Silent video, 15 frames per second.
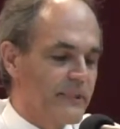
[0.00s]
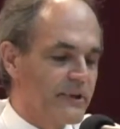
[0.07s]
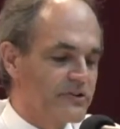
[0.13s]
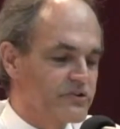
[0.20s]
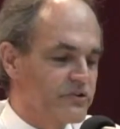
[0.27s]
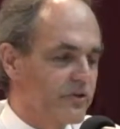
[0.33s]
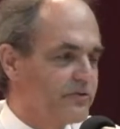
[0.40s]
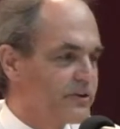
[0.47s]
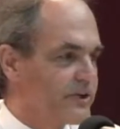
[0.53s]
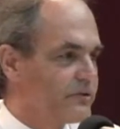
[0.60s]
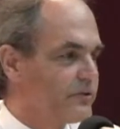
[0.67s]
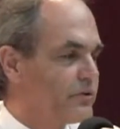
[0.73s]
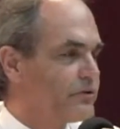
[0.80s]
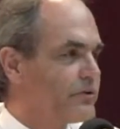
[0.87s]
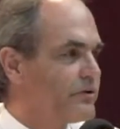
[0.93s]
in Soviet
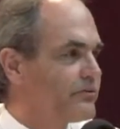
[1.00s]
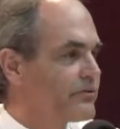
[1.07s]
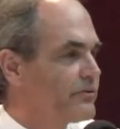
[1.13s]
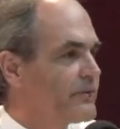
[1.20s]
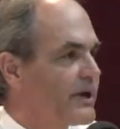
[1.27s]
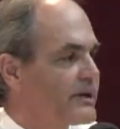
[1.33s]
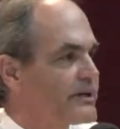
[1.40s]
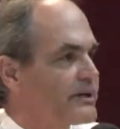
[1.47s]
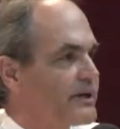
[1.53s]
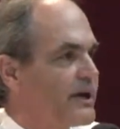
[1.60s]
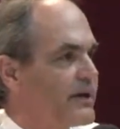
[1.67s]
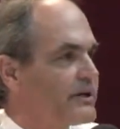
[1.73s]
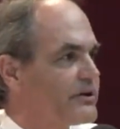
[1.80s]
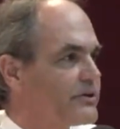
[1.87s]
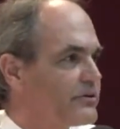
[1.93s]
Union from
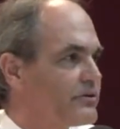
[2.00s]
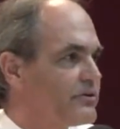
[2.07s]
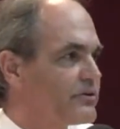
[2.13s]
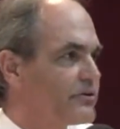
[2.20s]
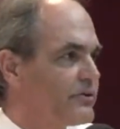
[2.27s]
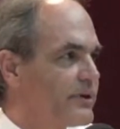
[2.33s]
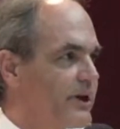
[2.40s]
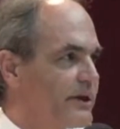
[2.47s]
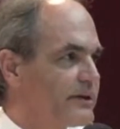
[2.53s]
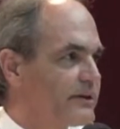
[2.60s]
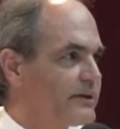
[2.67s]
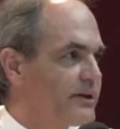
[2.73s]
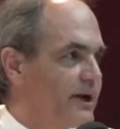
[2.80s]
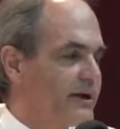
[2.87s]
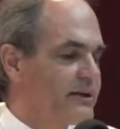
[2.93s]
1992 until
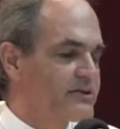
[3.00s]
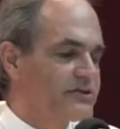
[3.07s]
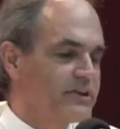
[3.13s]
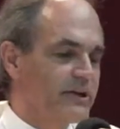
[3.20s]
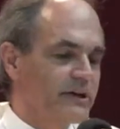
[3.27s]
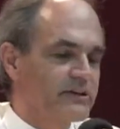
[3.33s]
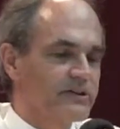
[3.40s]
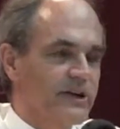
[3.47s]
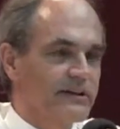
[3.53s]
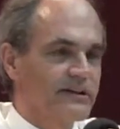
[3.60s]
1996.